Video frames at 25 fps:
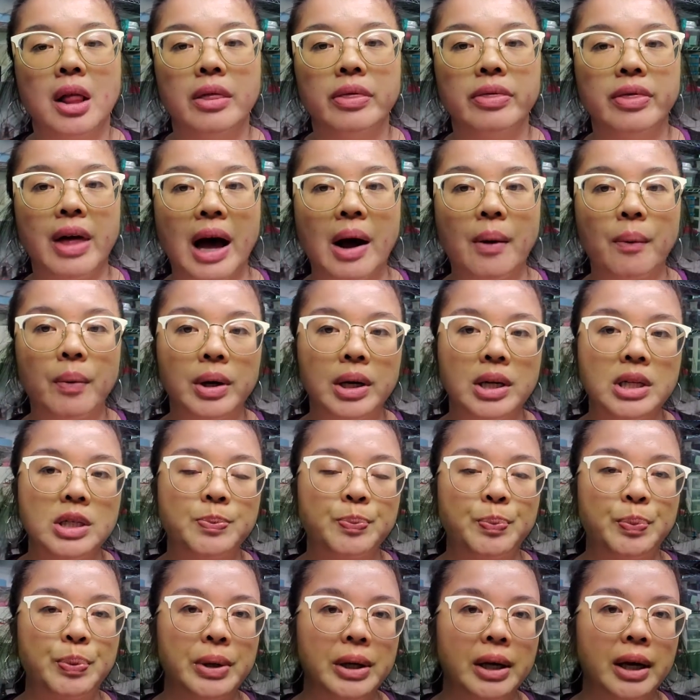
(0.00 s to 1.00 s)
that one is
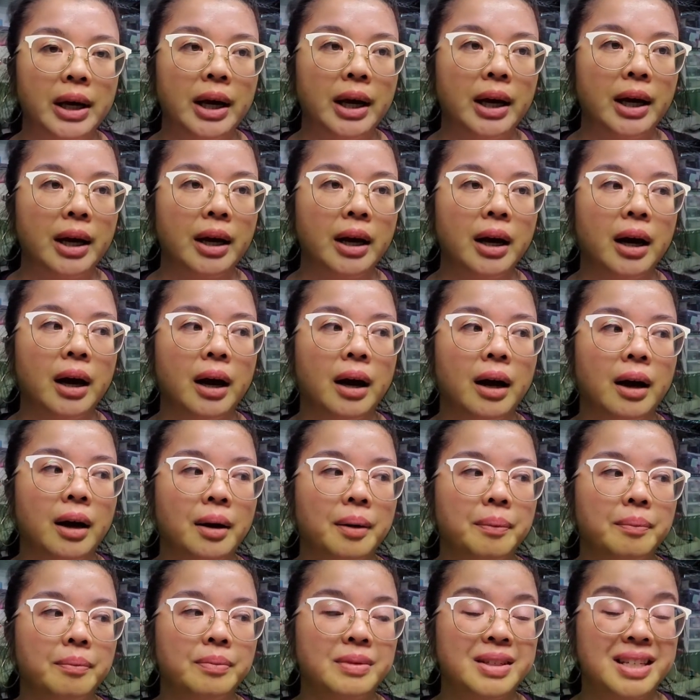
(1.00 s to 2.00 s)
being
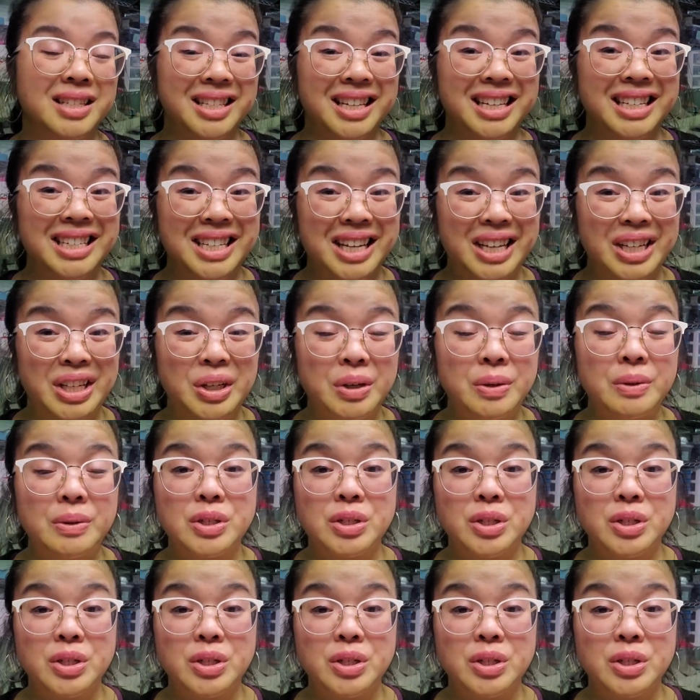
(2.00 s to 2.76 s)
um, discontinued,